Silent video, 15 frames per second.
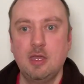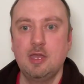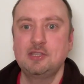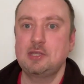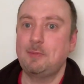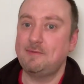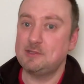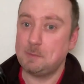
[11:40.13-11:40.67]

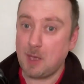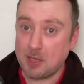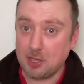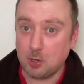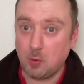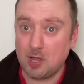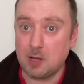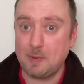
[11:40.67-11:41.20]
So we've
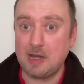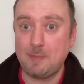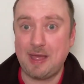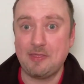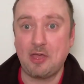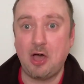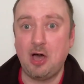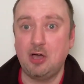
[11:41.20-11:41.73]
spoken quite a bit
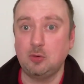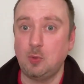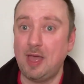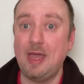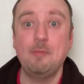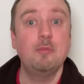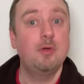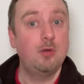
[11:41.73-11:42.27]
about the
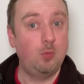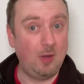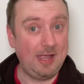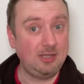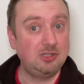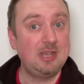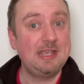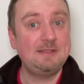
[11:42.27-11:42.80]
hardware,
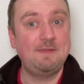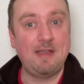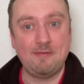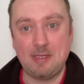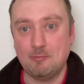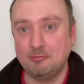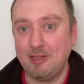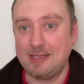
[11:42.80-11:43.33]
which is
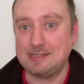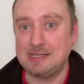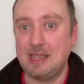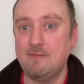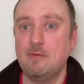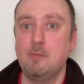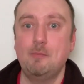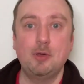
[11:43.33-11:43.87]
very
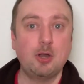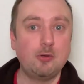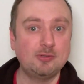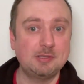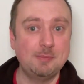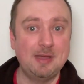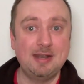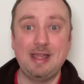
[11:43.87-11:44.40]
impressive, but
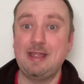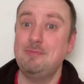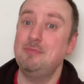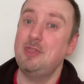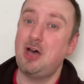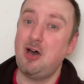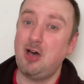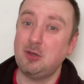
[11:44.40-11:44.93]
ultimately
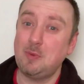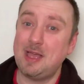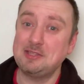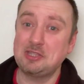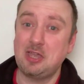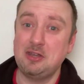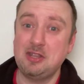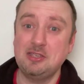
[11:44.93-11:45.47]
the hardware
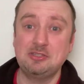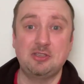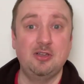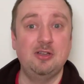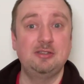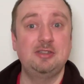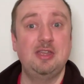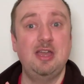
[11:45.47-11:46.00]
is only as
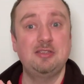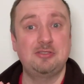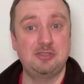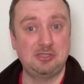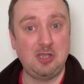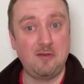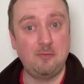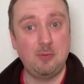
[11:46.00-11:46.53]
good as the
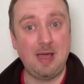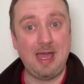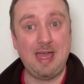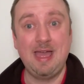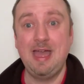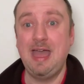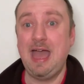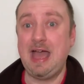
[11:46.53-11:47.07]

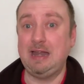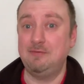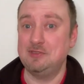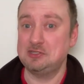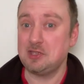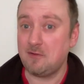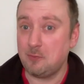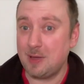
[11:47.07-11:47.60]
software. And if
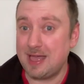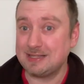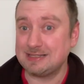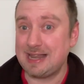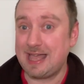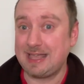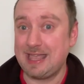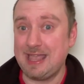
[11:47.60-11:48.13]
the software is
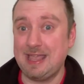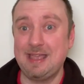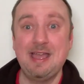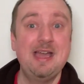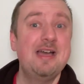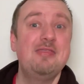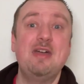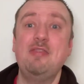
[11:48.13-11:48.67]
lacking,
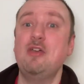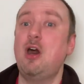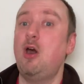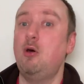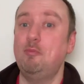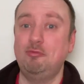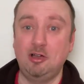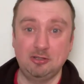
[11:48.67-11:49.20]
then the
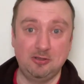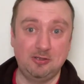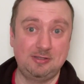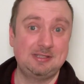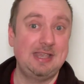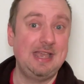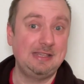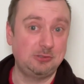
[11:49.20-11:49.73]
whole
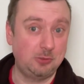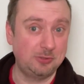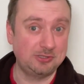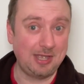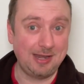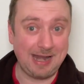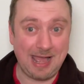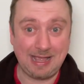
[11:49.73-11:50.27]
product is
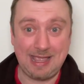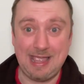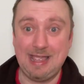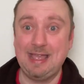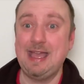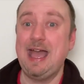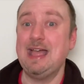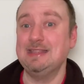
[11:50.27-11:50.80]
also
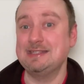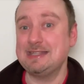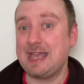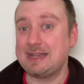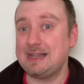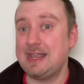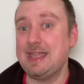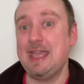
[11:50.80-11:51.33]
lacking. And
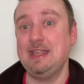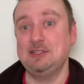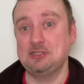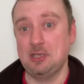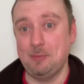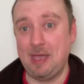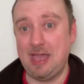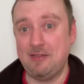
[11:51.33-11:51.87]
sadly, in
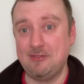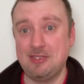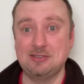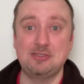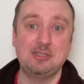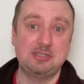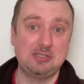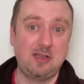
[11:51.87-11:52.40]
some
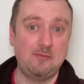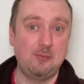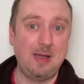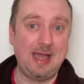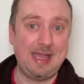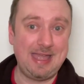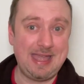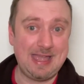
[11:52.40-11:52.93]
areas, the
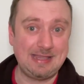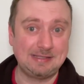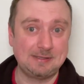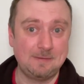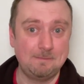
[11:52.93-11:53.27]
software is.